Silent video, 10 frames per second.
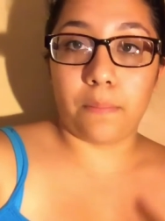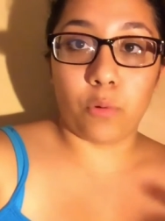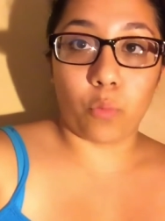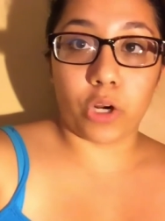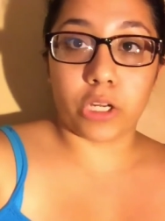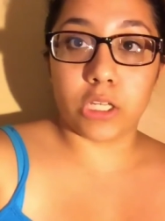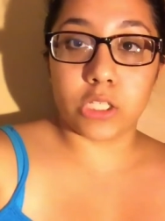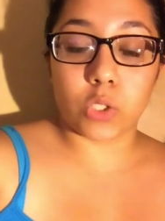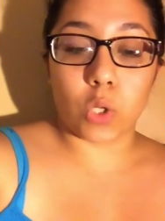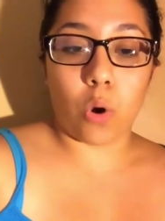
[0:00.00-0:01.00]
I've been working
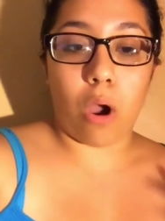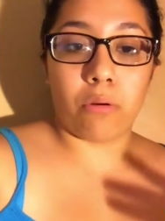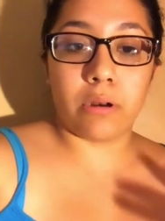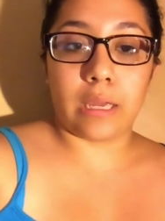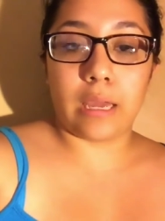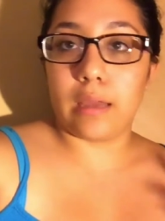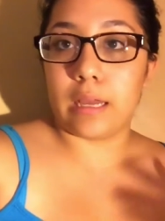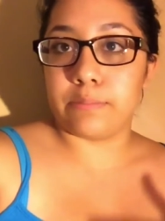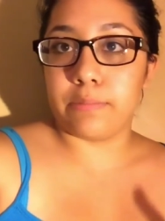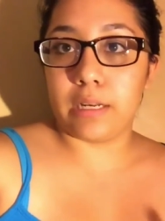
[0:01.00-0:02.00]
so I want to get
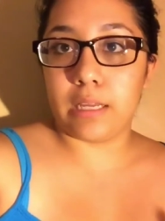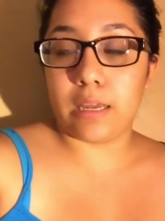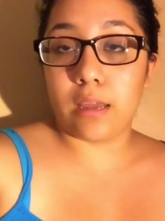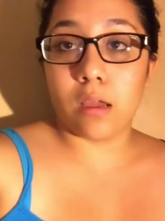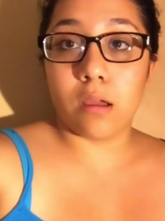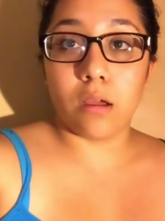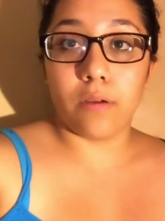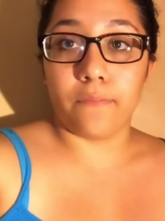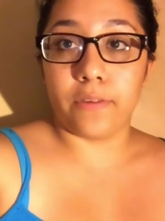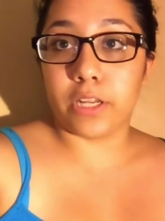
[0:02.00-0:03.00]
as many
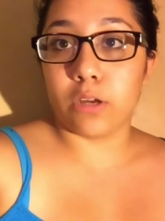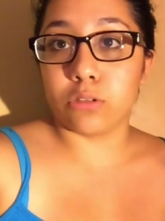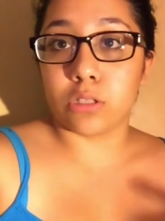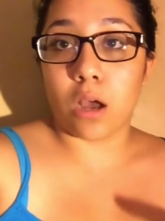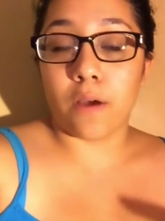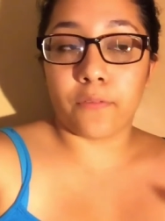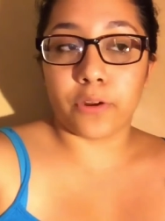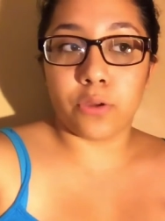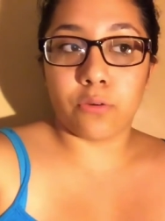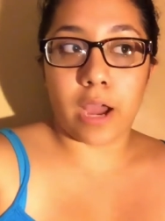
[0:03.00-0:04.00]
videos up for
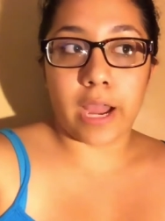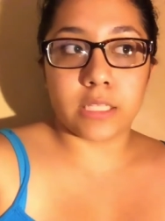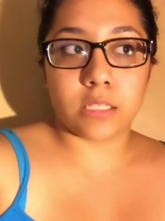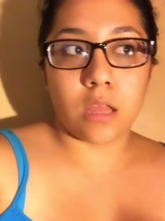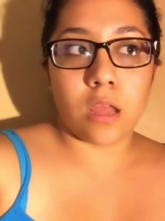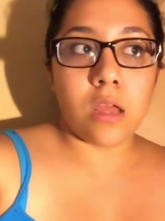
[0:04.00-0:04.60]
you guys